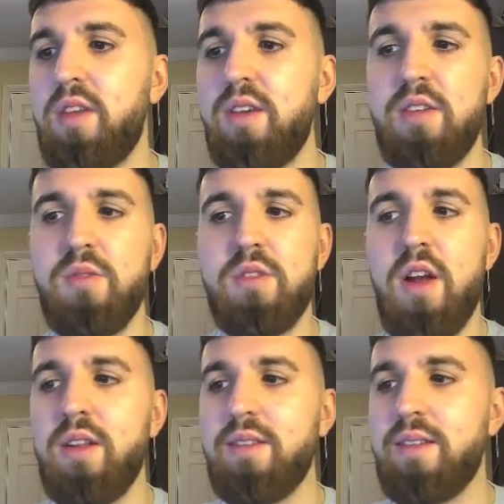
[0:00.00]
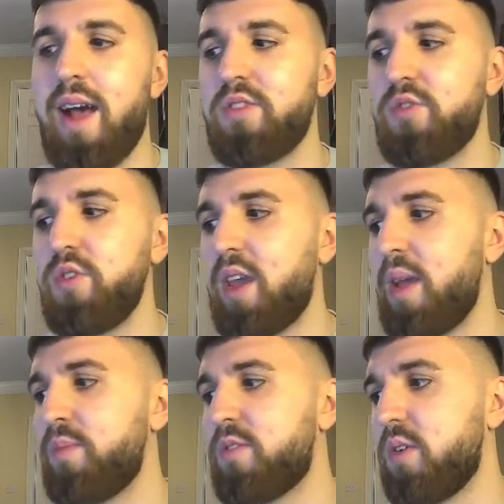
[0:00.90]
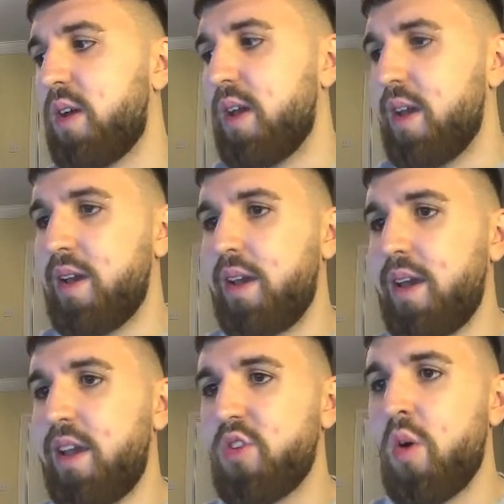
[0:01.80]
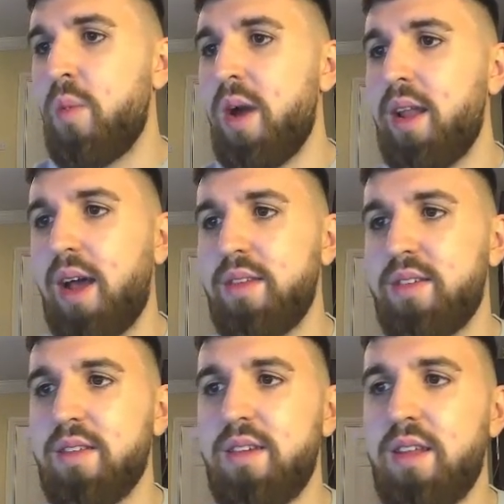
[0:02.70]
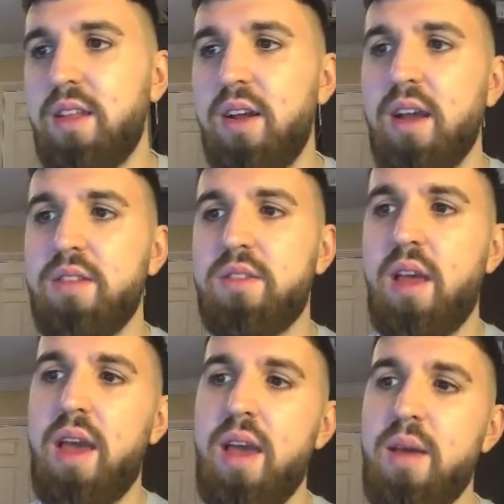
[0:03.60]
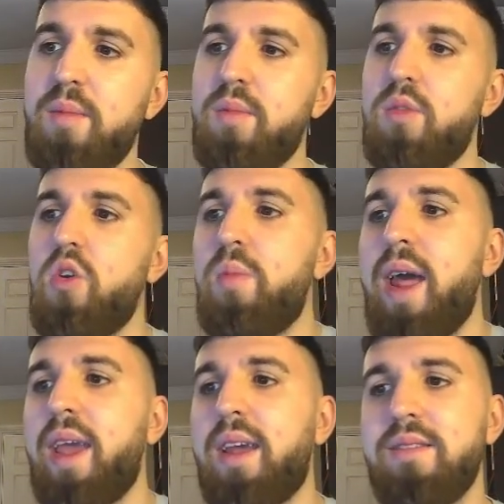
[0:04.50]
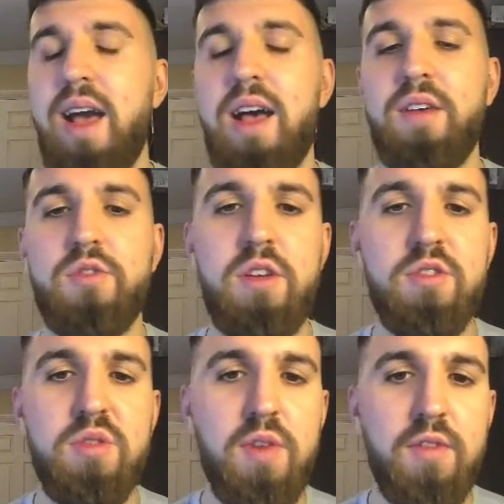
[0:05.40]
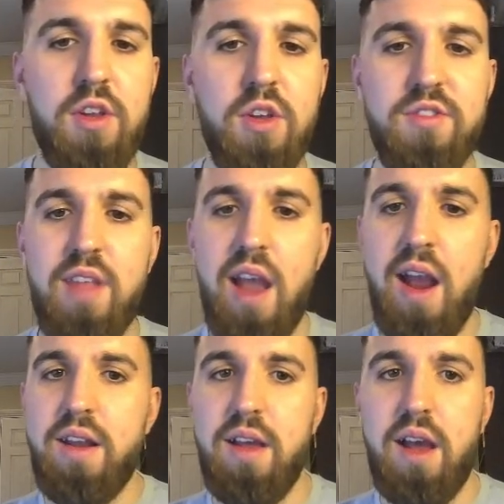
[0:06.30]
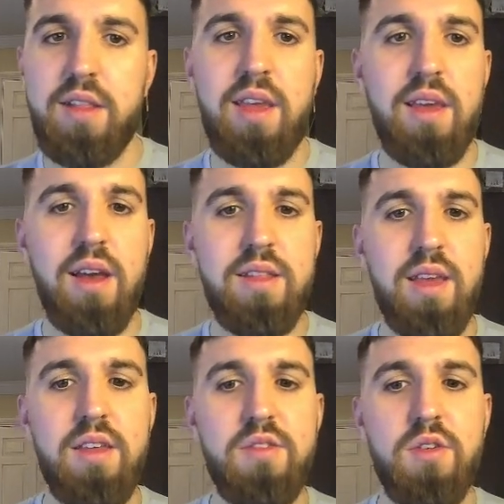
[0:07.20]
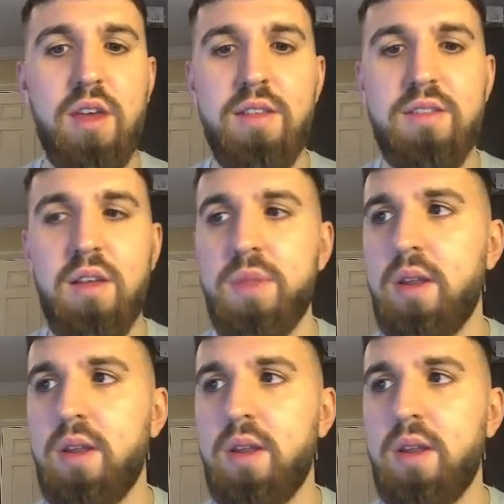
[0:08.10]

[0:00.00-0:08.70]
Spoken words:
returned in his last 3 games, so he's going well, as you can see there. Yeah, no blank in his last 3. So if he does start, I think he's going to get something.